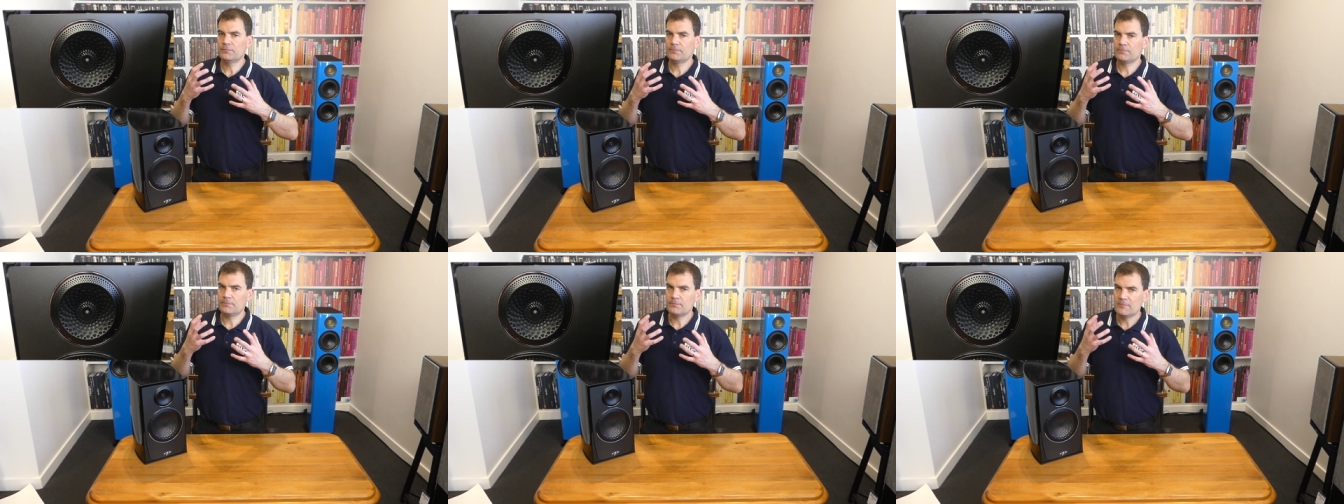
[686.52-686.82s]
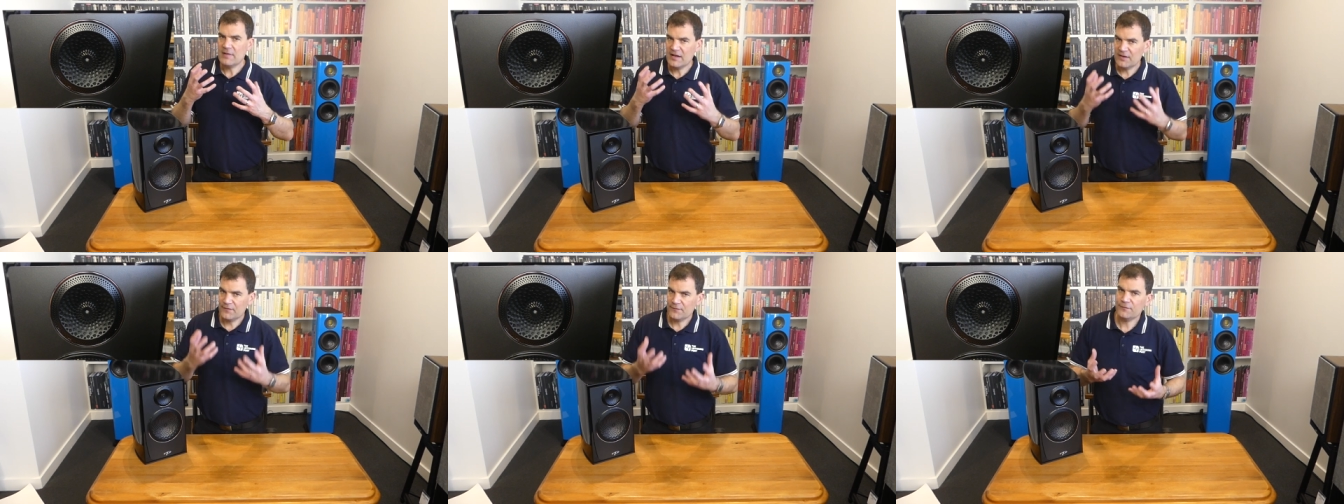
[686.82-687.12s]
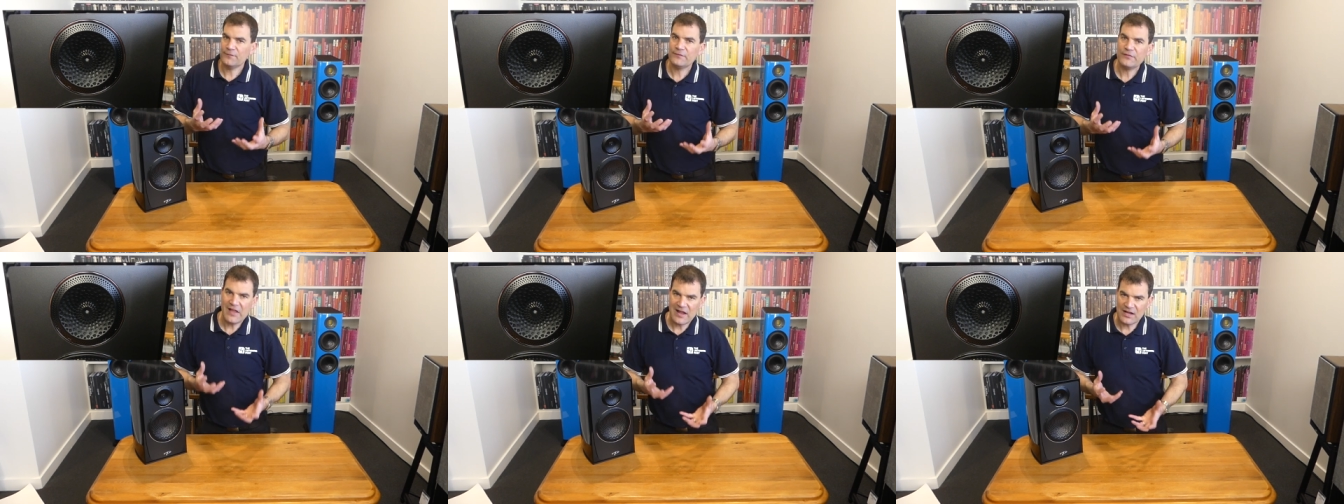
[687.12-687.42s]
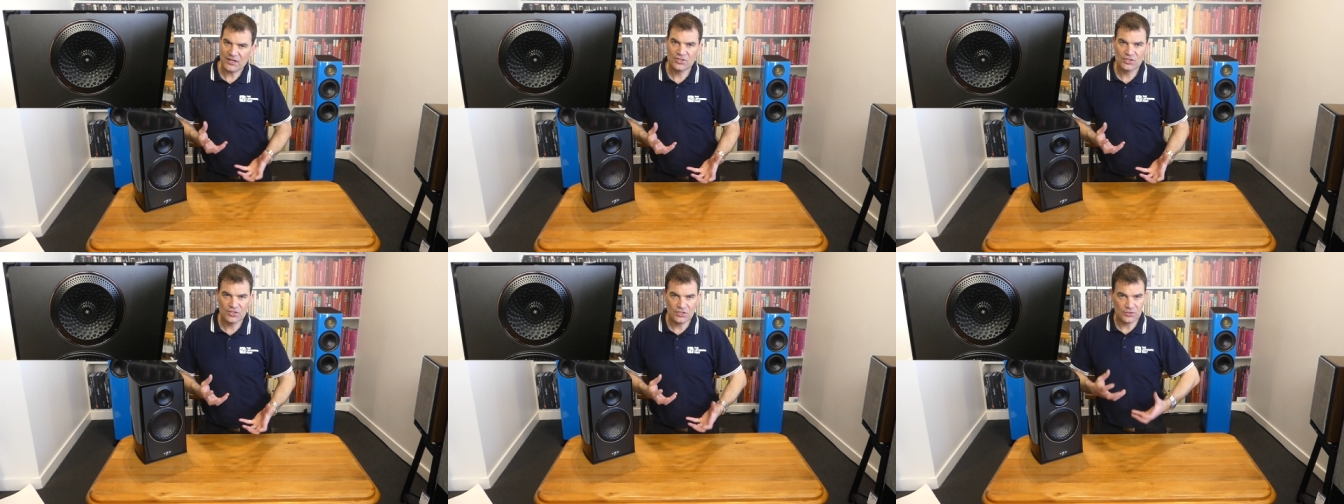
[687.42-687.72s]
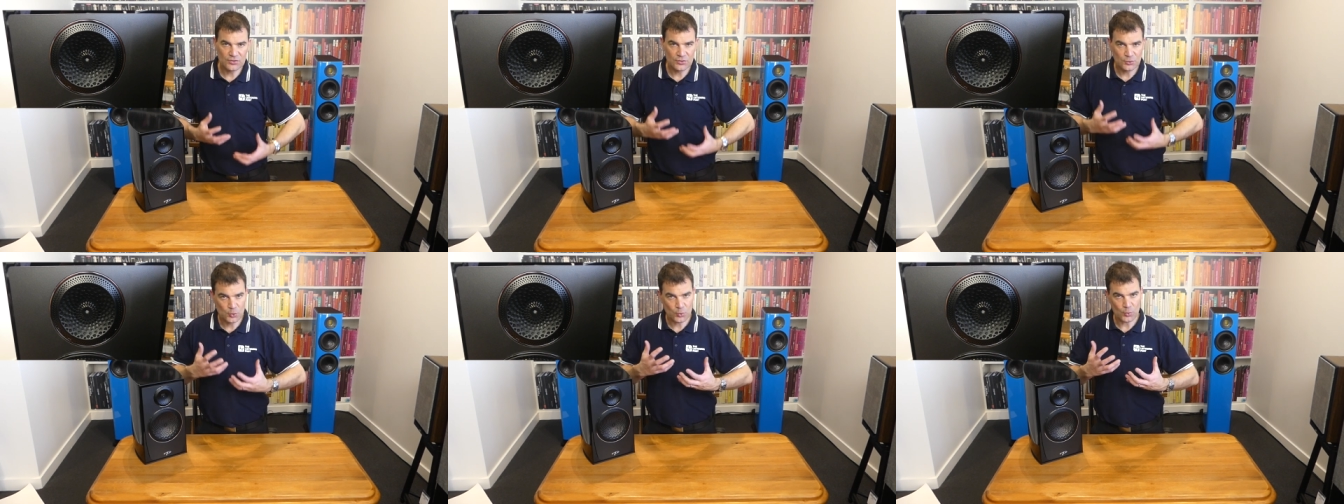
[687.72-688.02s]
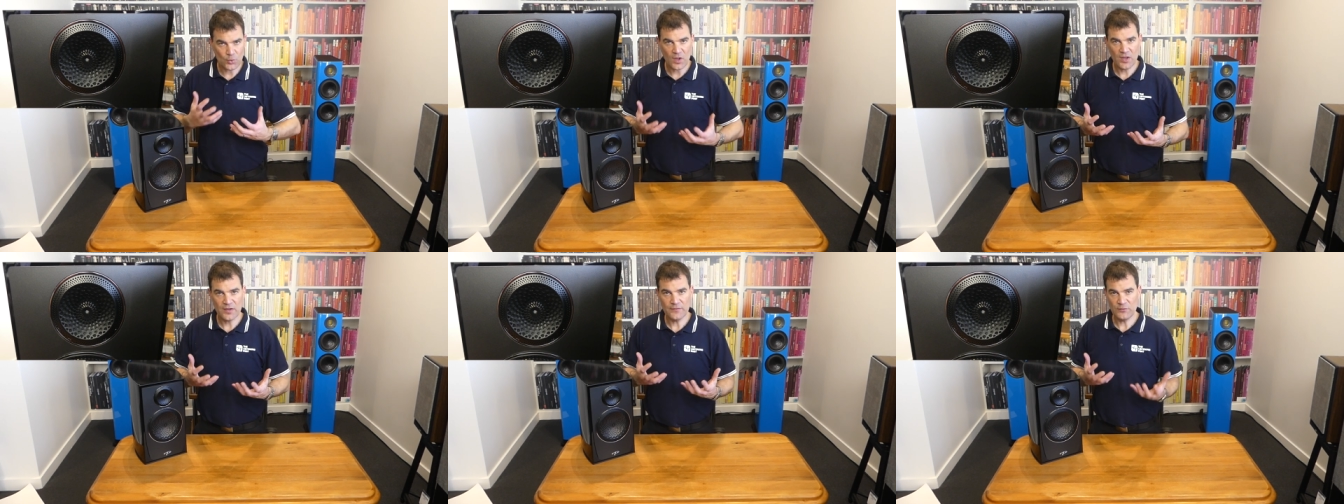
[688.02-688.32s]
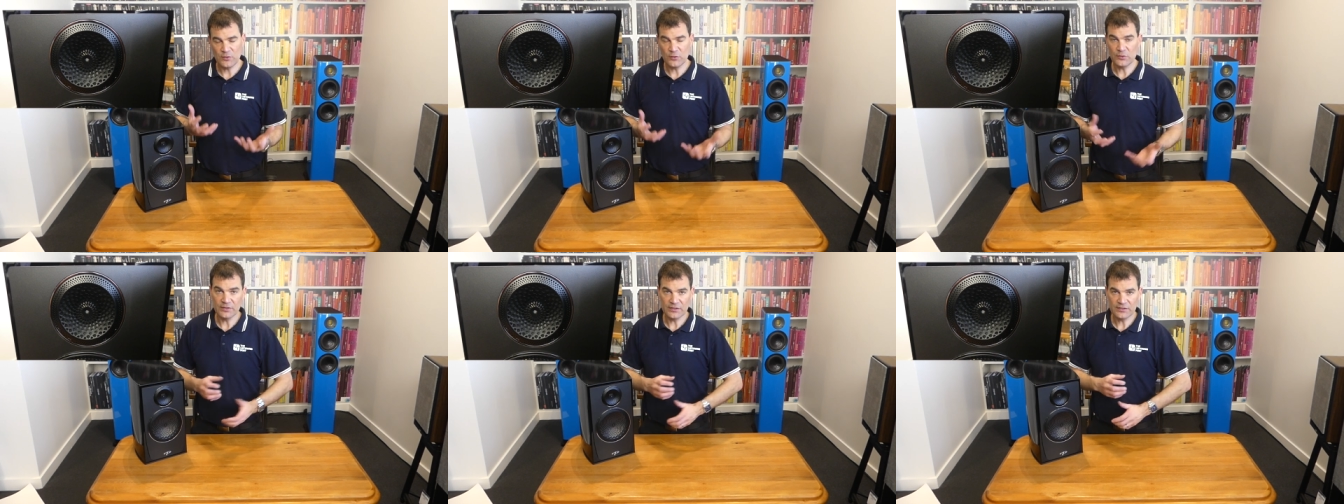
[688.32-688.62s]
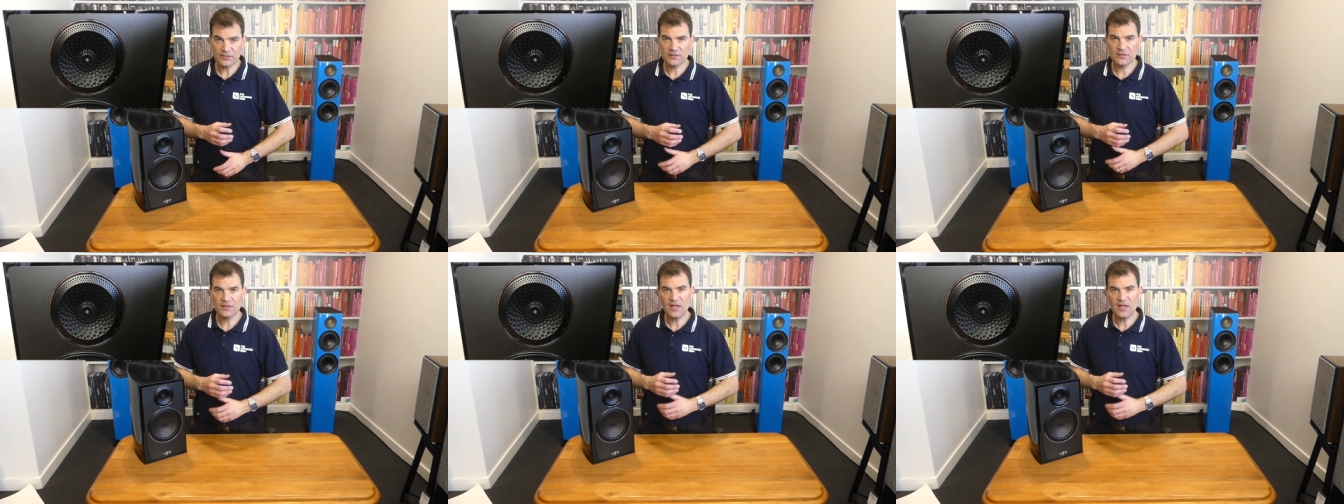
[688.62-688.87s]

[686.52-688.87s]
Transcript: manufactured drive unit